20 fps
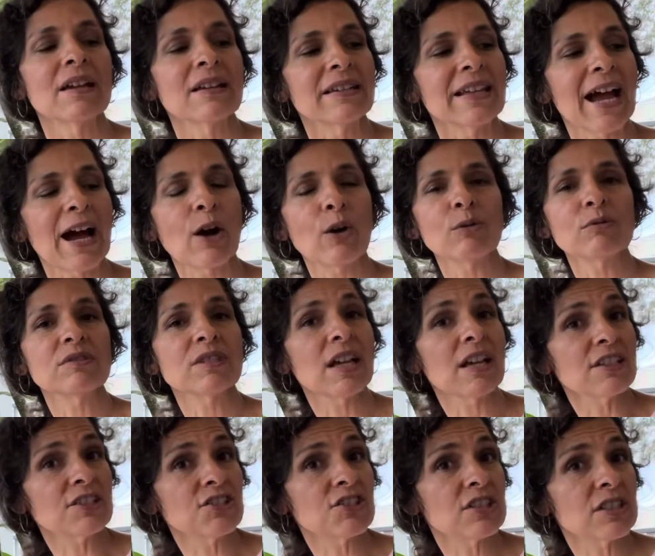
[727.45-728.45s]
Now,
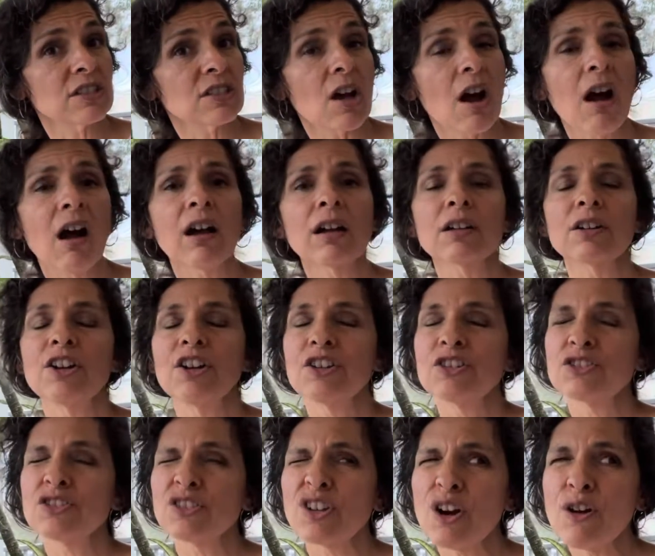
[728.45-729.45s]
does she talk?
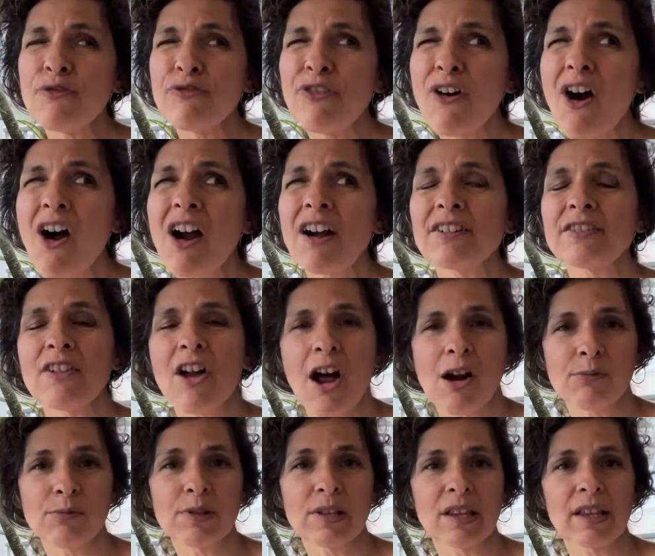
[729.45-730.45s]
So far, not
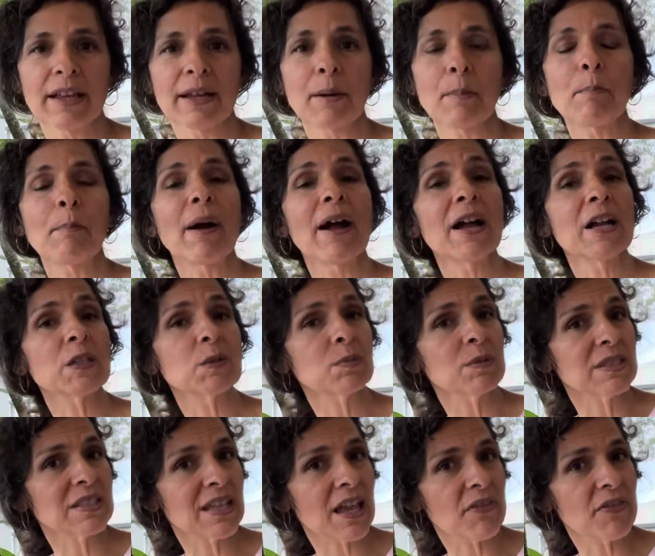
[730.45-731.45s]
really. My
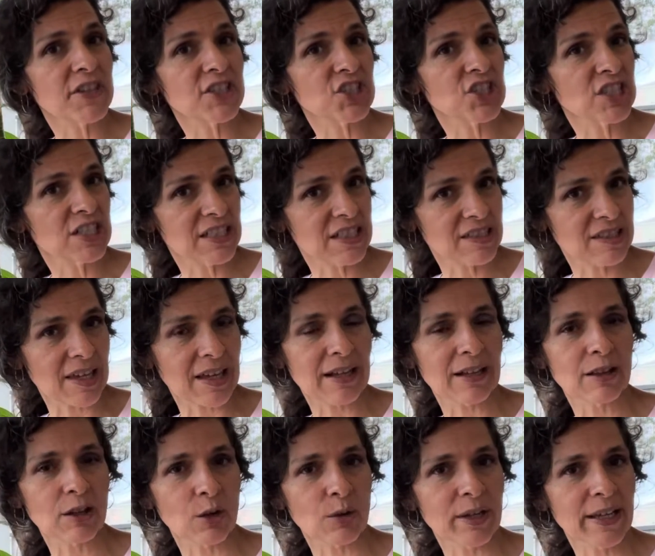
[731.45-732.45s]
husband said that she did say
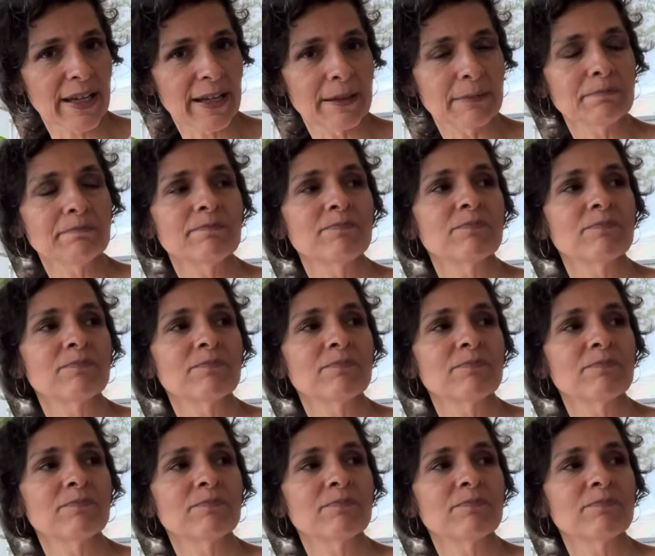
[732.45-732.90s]
hello to him,